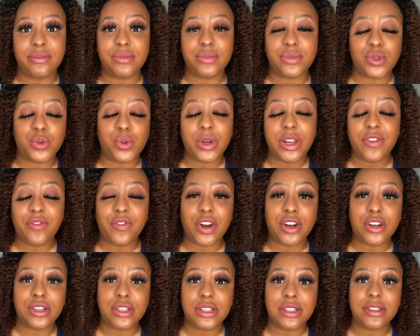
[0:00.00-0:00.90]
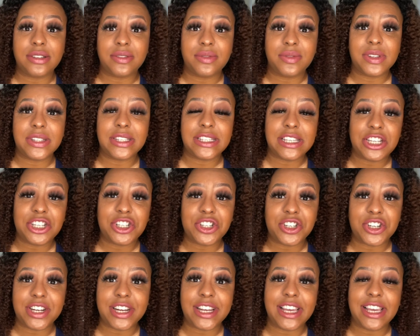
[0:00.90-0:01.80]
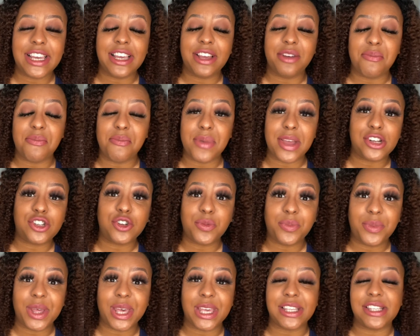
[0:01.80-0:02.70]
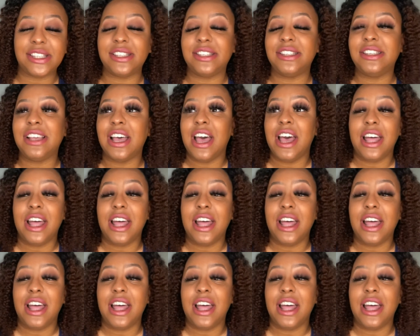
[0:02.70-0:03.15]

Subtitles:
21st century metroplexes